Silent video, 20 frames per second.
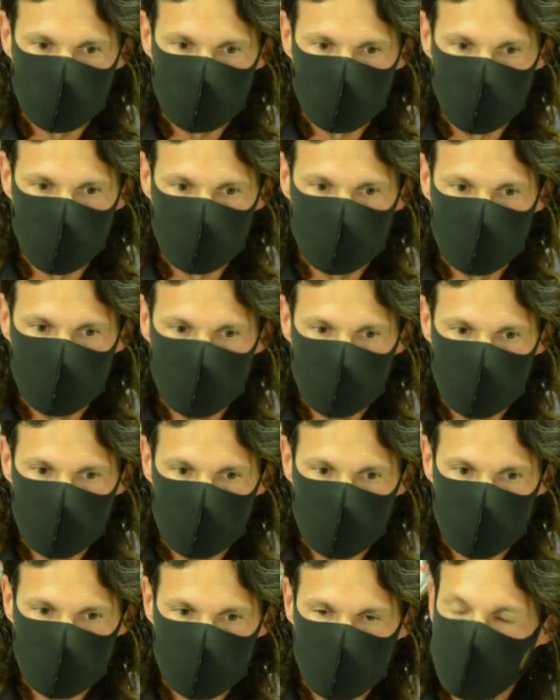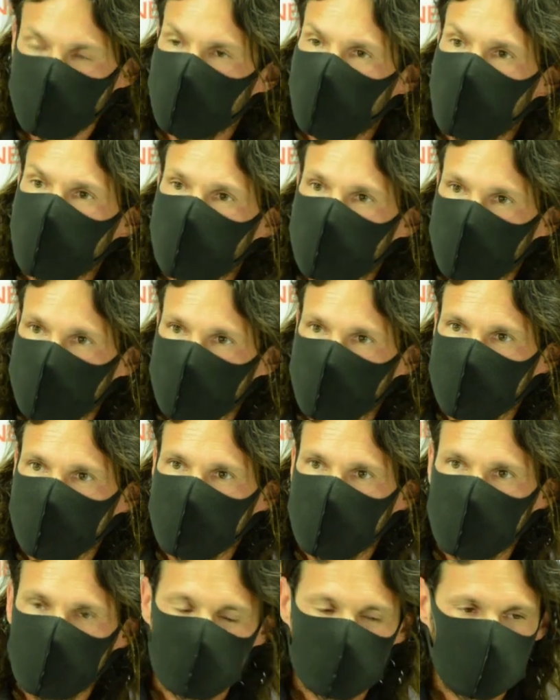what they, they hope.
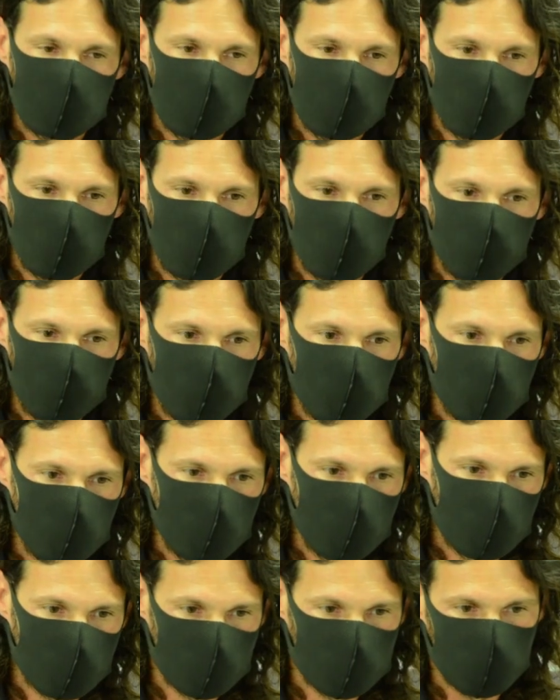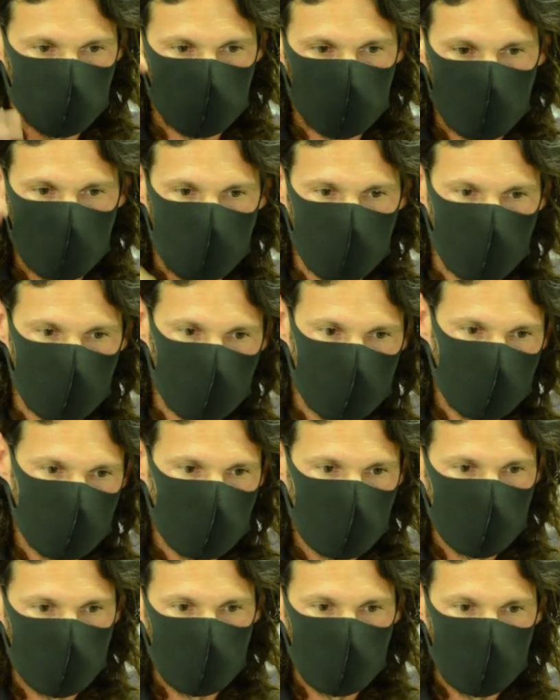They prefer to be
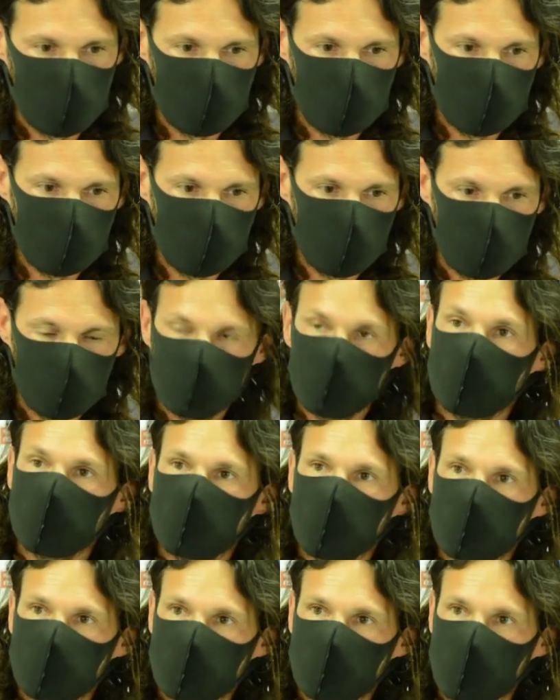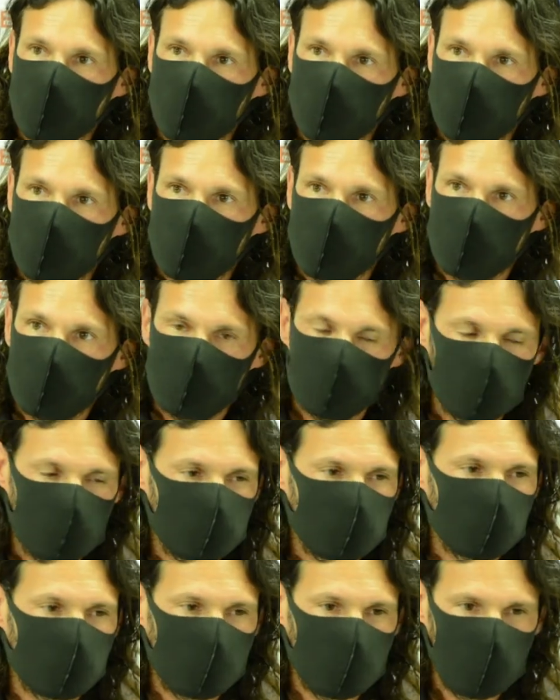in the Champions Cup. It's
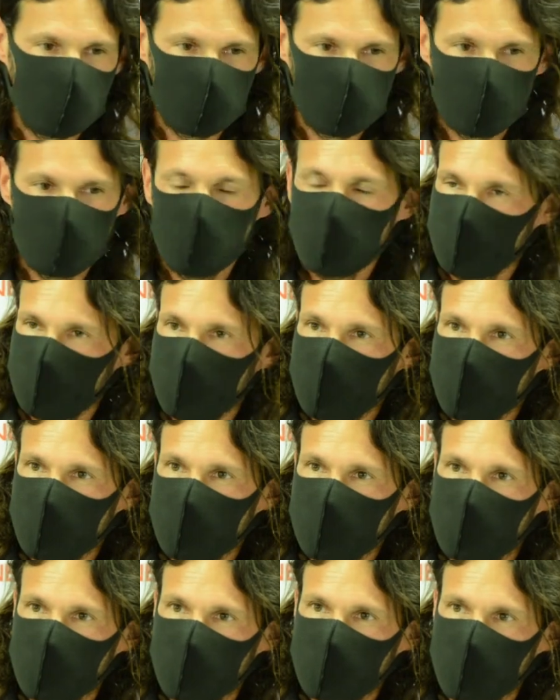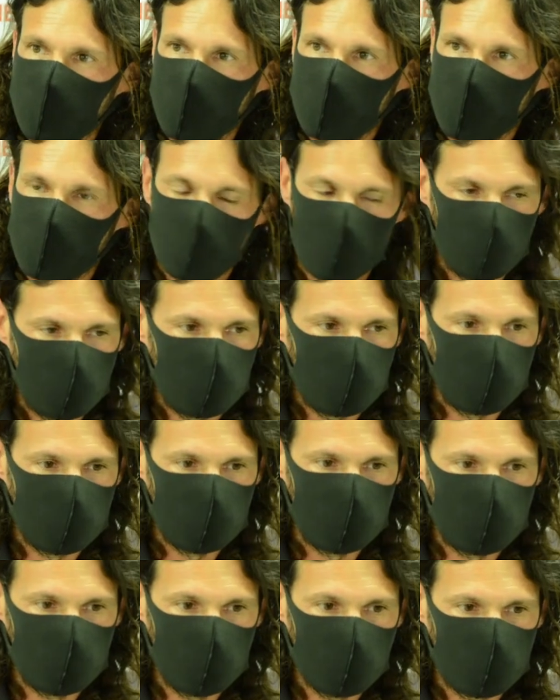not the case. And uh, I
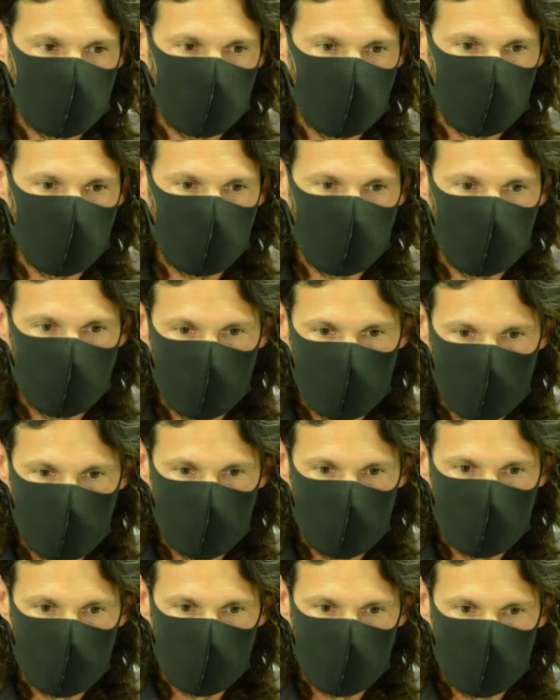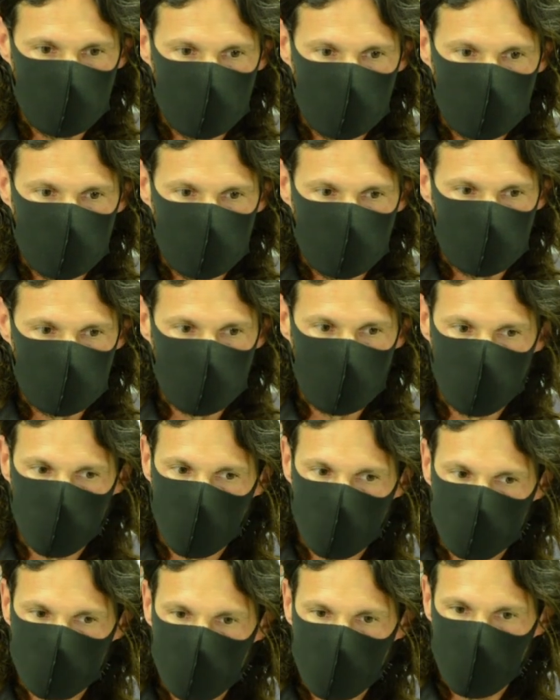think uh, they
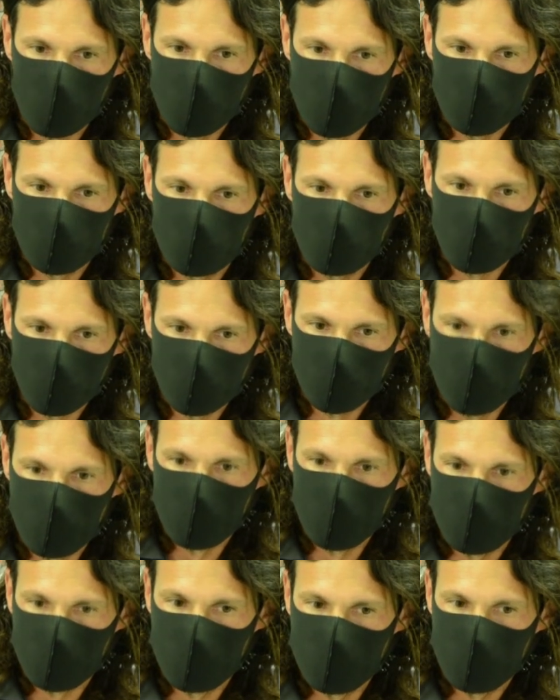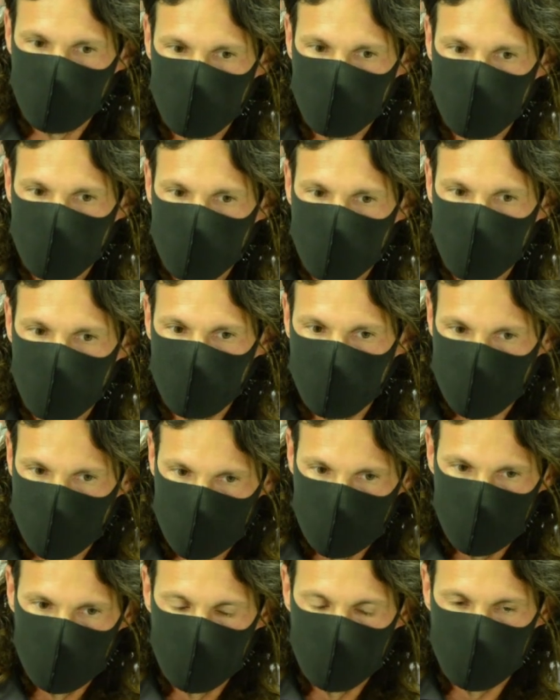want to show
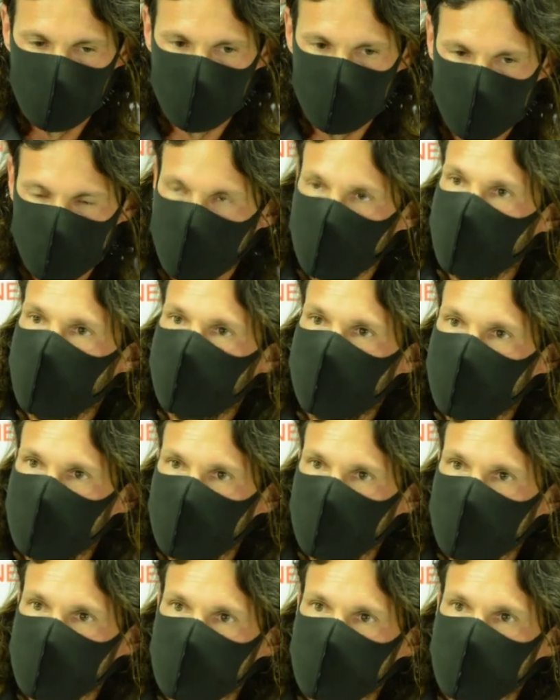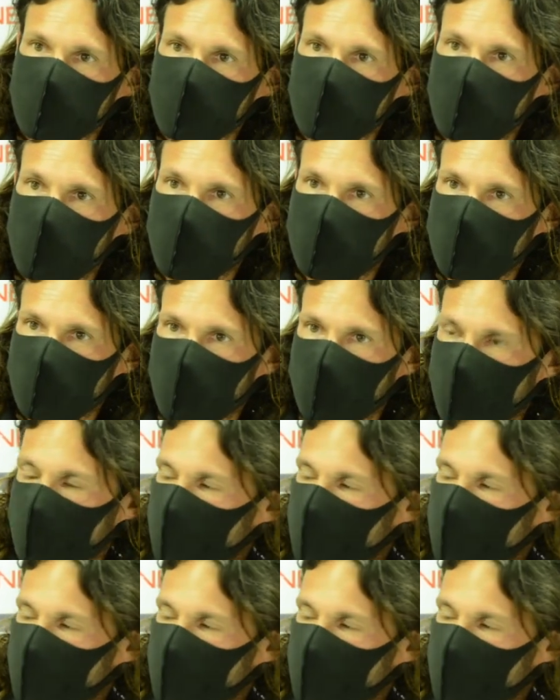uh, their level, but